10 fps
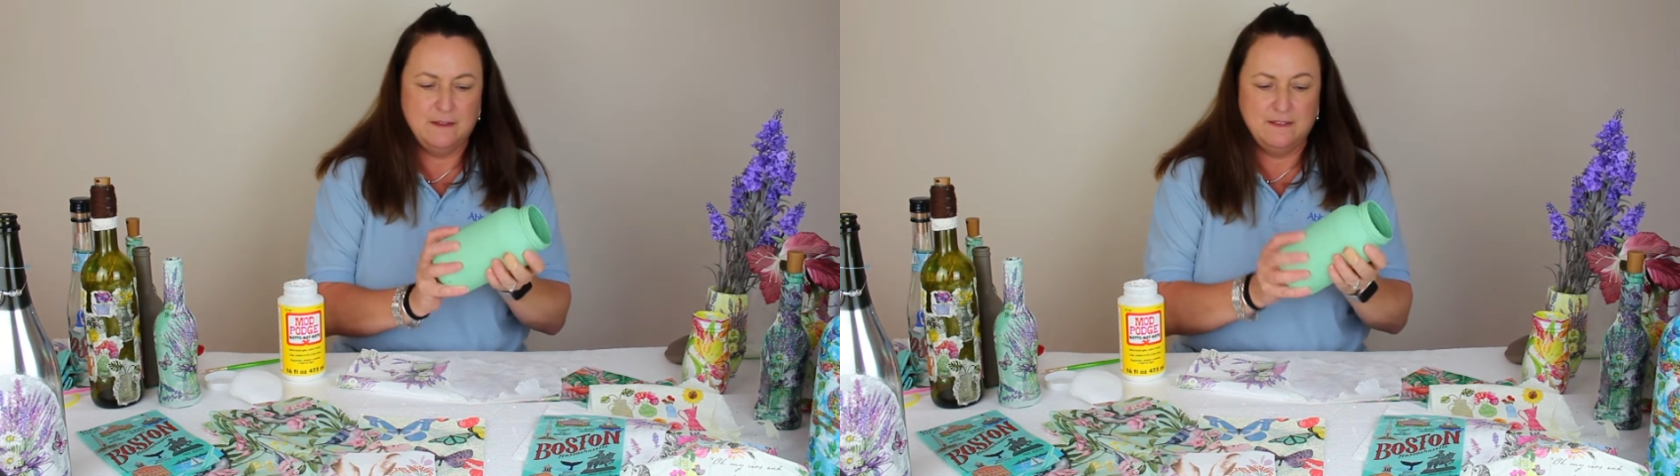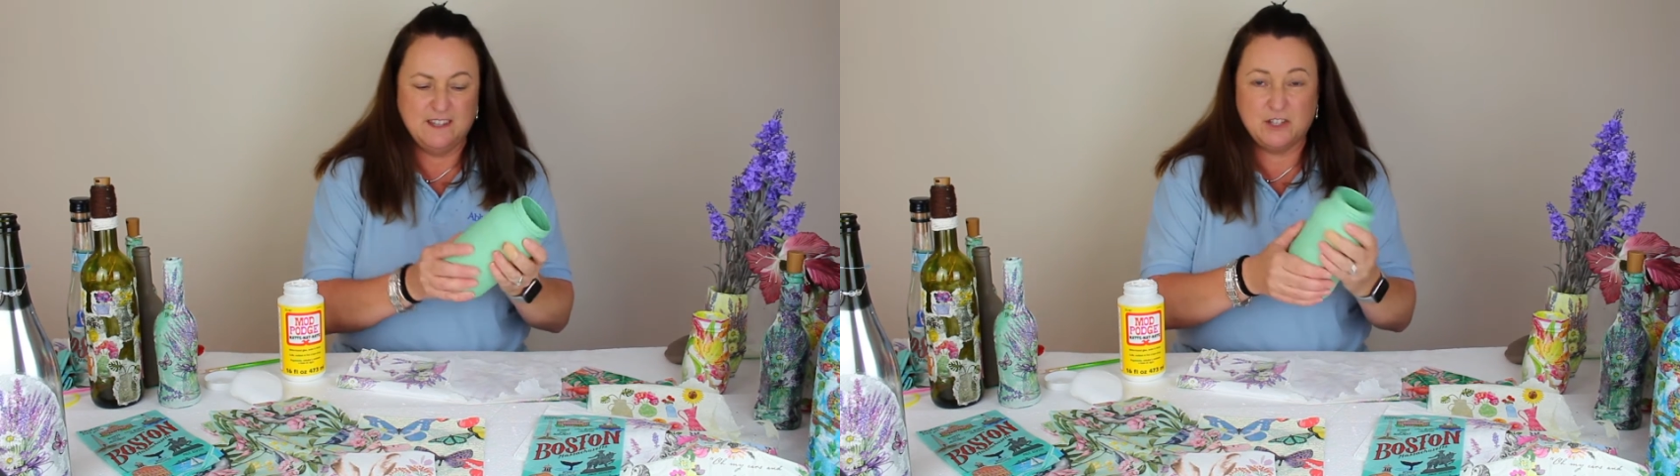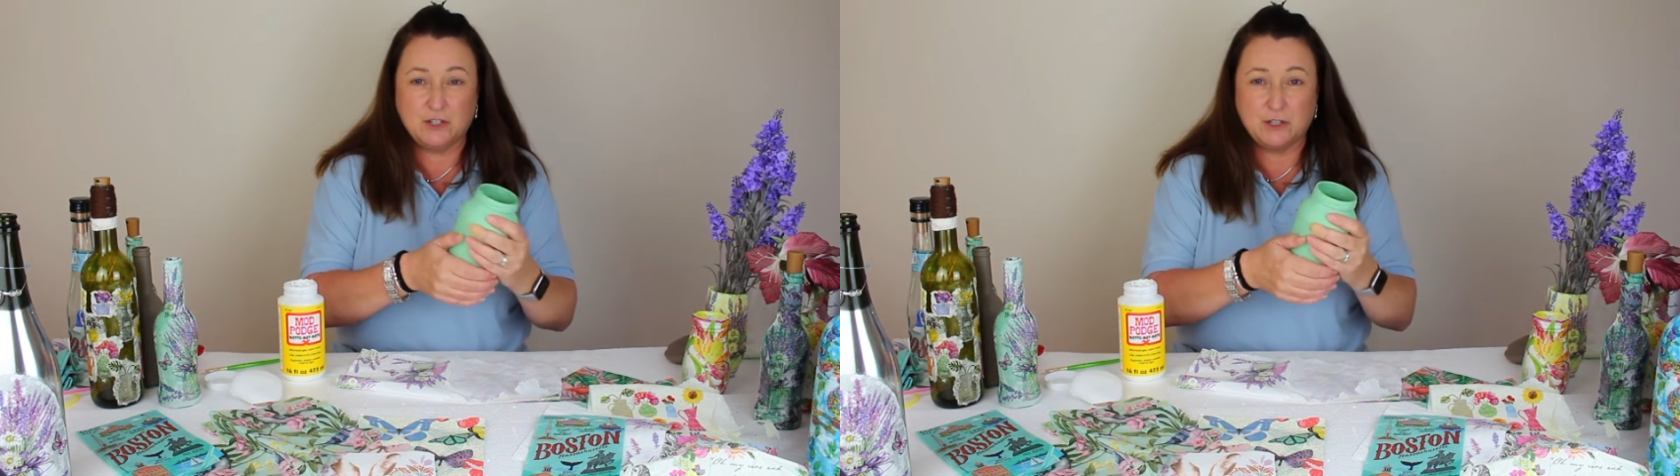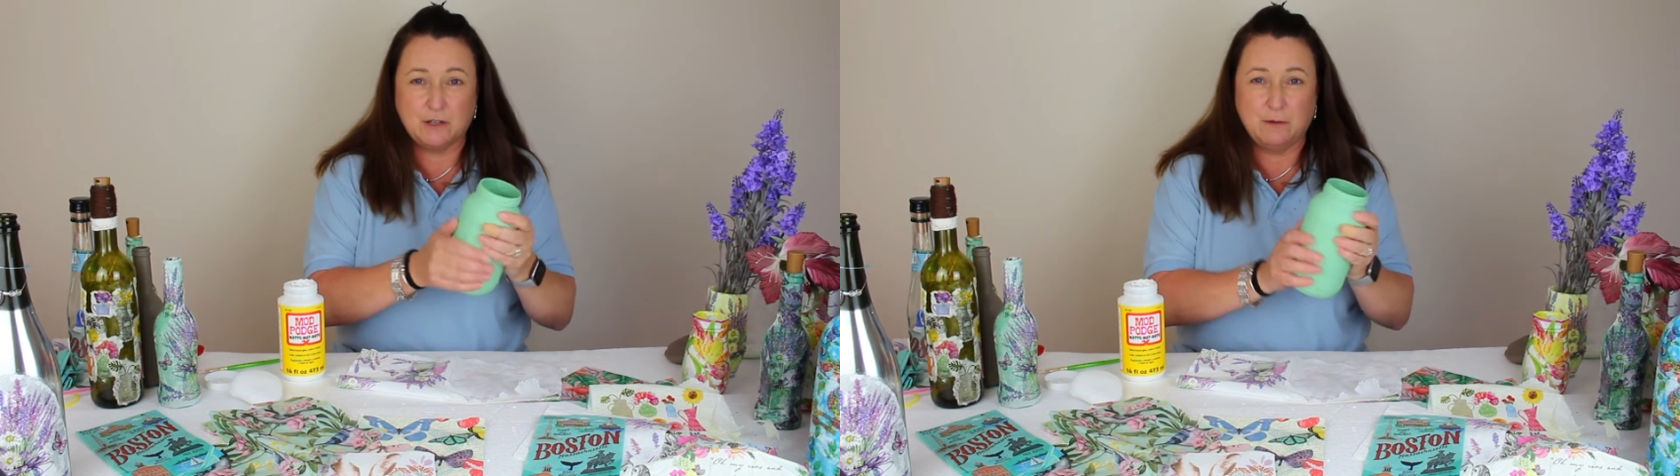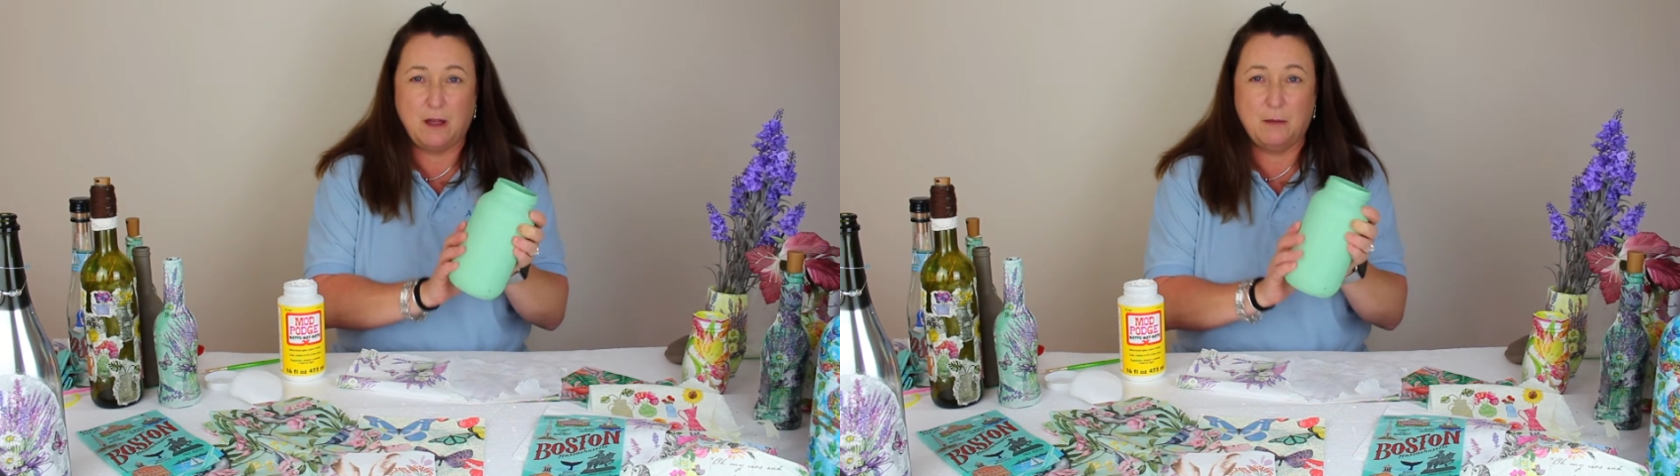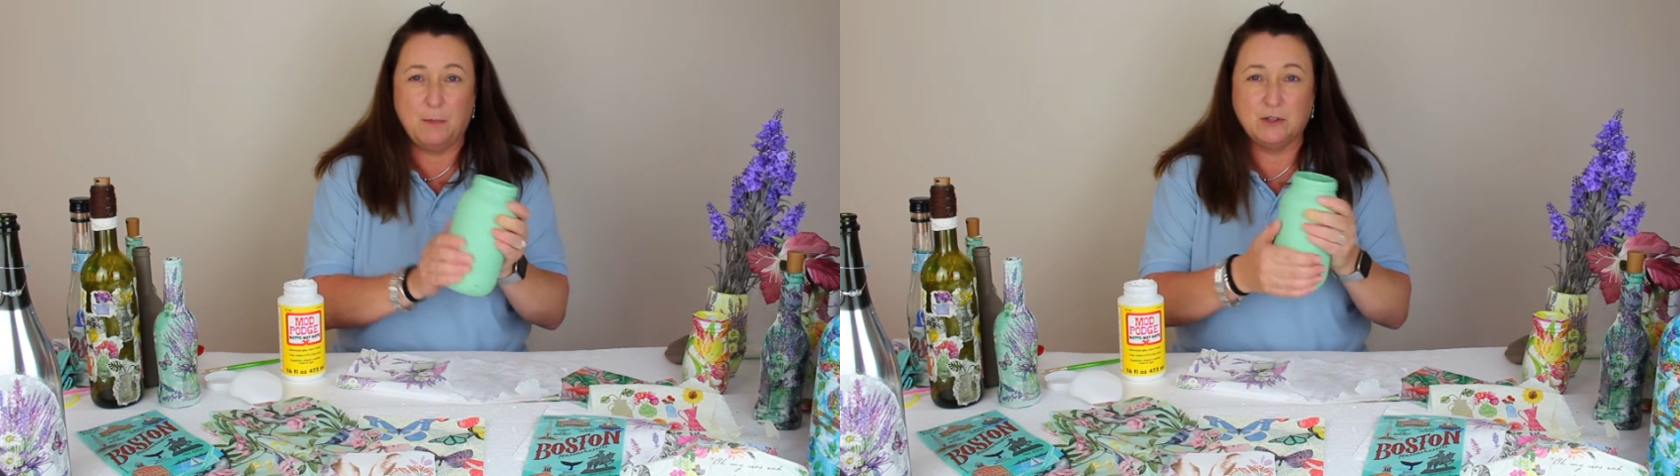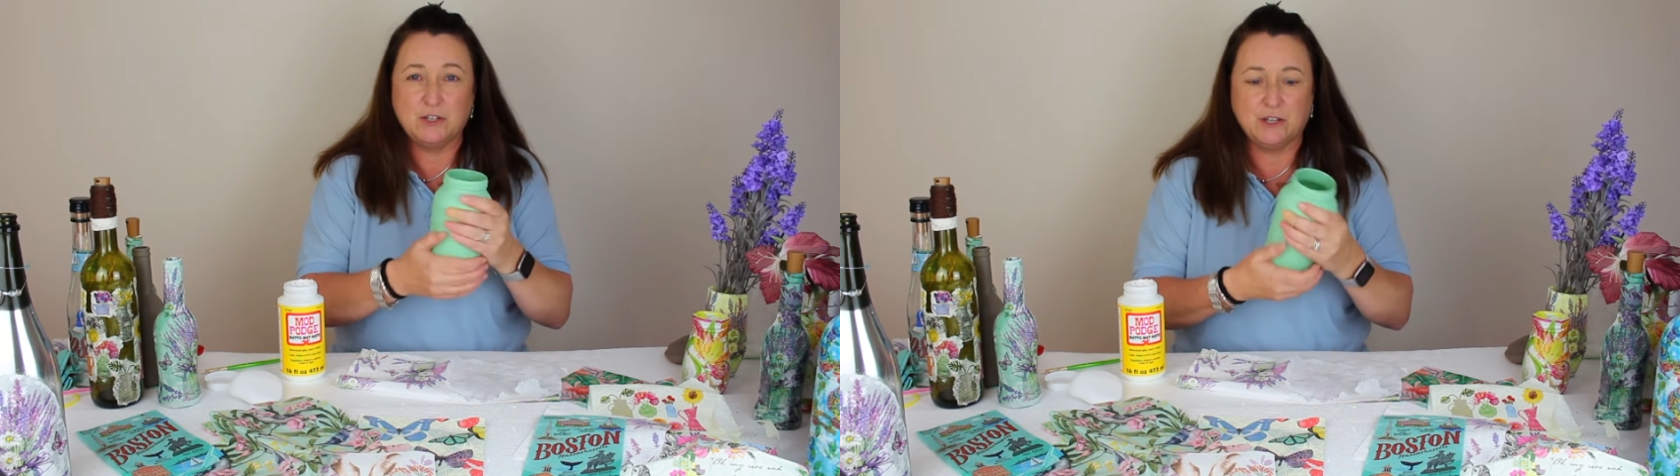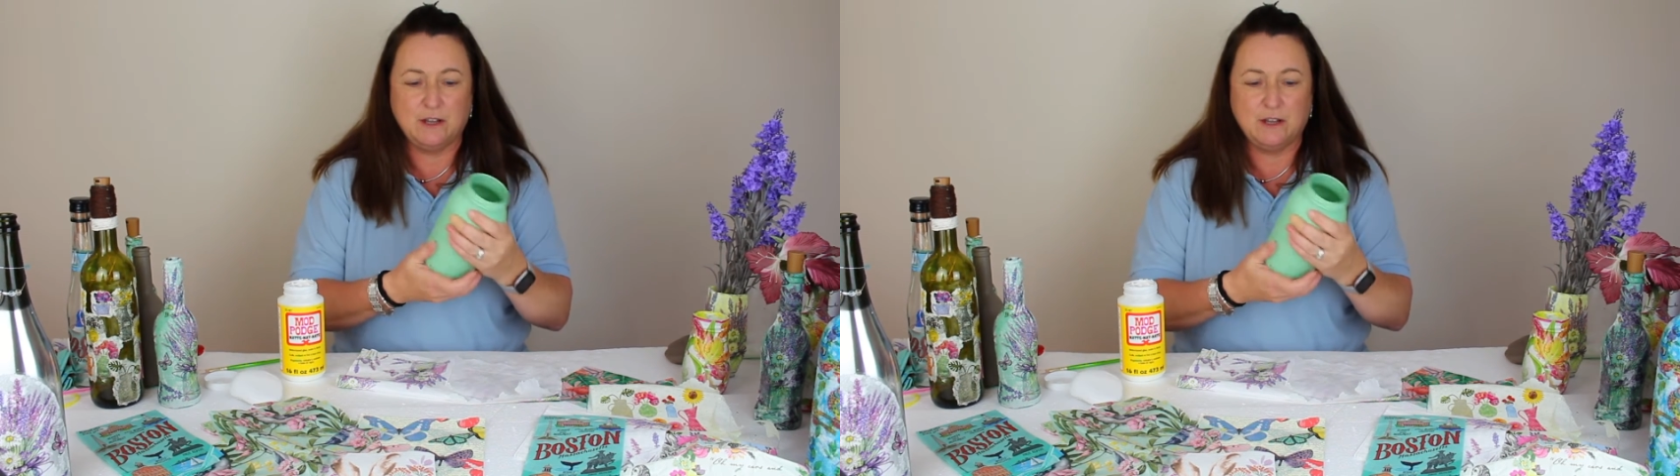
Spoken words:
This is just an emulsion.